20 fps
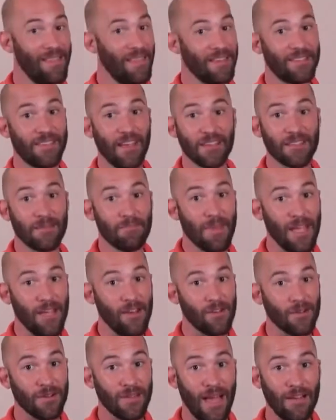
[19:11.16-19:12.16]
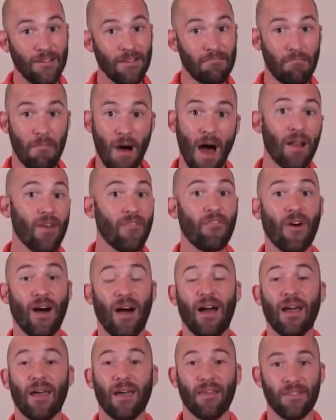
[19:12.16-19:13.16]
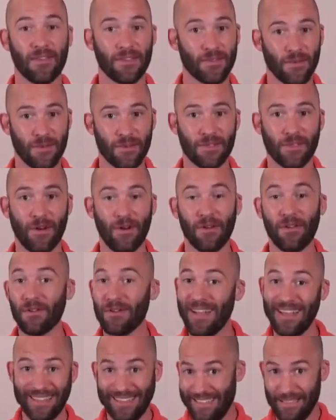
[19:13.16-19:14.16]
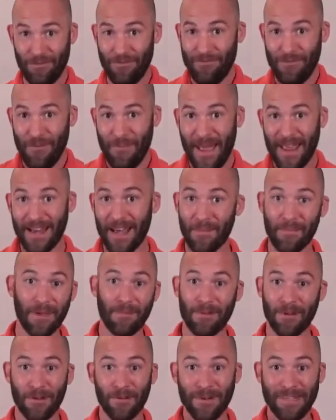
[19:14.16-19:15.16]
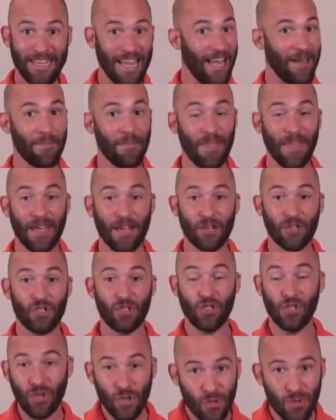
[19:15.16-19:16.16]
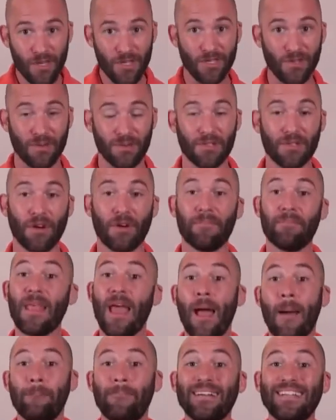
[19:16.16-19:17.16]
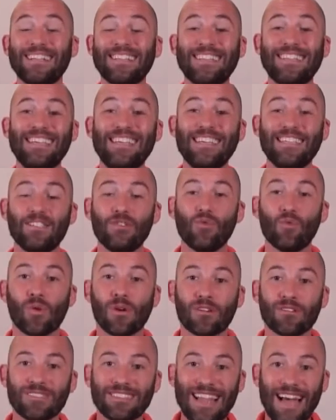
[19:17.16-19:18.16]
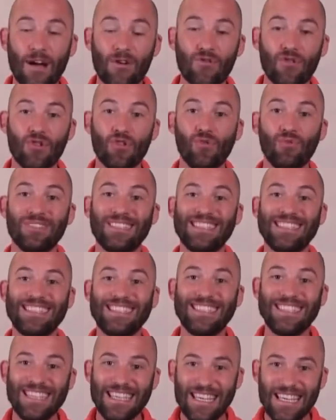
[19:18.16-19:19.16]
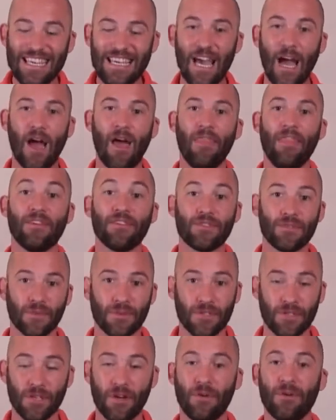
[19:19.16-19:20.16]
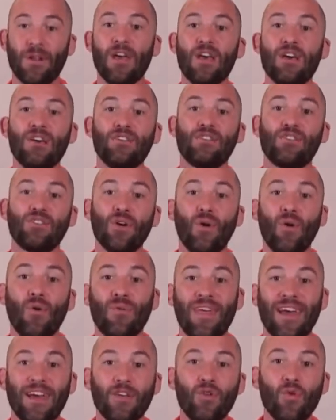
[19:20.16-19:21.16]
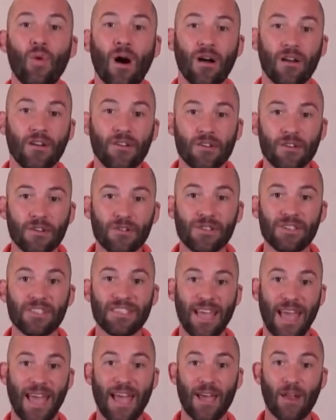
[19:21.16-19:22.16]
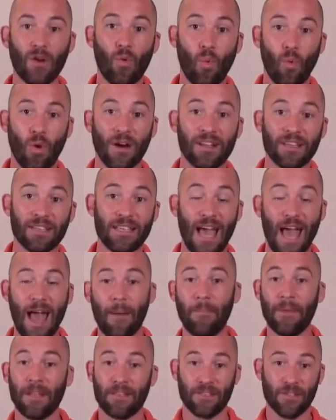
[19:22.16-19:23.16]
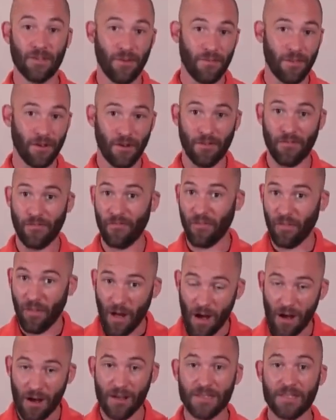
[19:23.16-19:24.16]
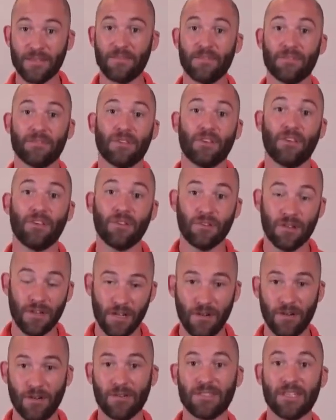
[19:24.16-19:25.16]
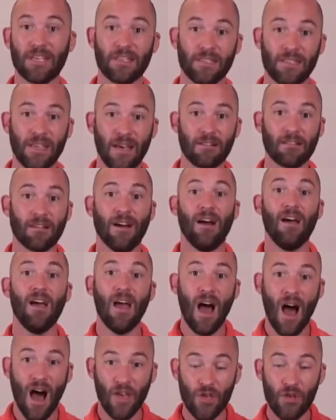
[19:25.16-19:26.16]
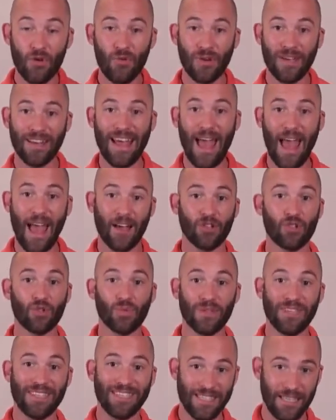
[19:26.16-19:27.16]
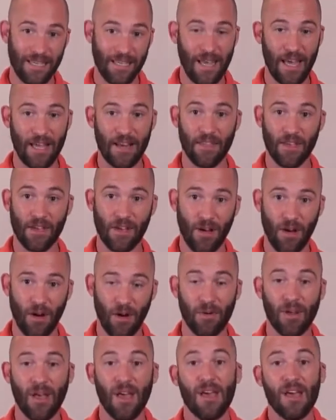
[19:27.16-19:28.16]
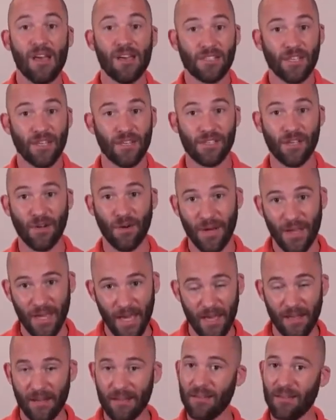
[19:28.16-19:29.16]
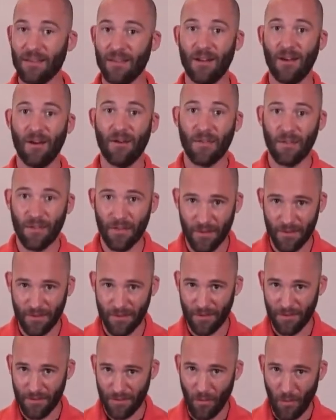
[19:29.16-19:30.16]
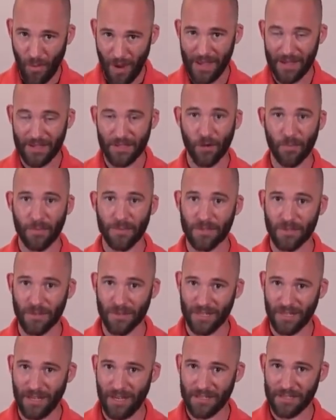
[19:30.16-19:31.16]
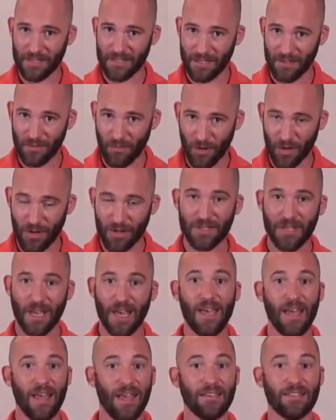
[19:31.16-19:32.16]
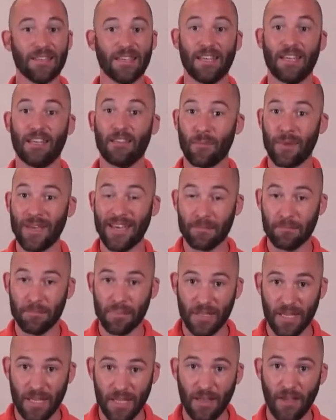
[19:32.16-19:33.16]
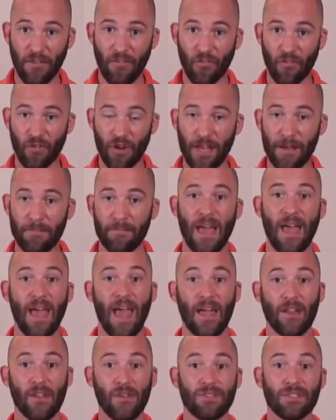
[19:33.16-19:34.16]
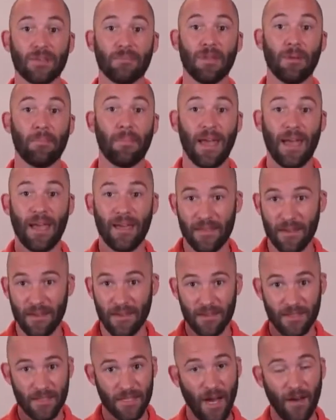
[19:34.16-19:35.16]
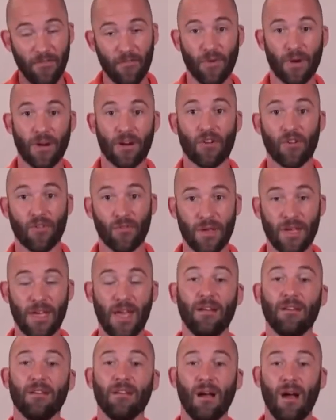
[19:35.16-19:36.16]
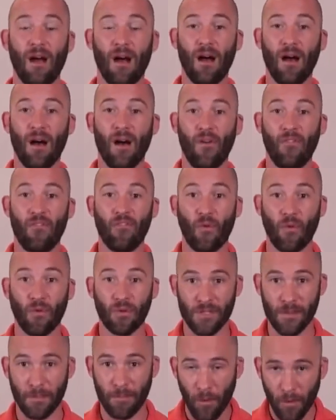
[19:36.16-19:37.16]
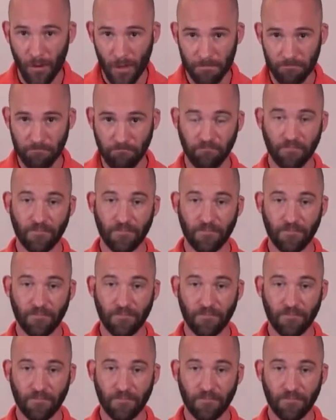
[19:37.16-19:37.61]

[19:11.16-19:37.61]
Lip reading: This doesn't mean you're allowed to modify the source code. You may not be able to do a damn thing to the source code, but at least you are allowed to see the source code so that you understand what is happening. So if there are flaws, if there are security holes, etc., you can actually see that in the code. So again, you know, the ways open source licensing works is it can either be completely free and you simply pay the software creator for support,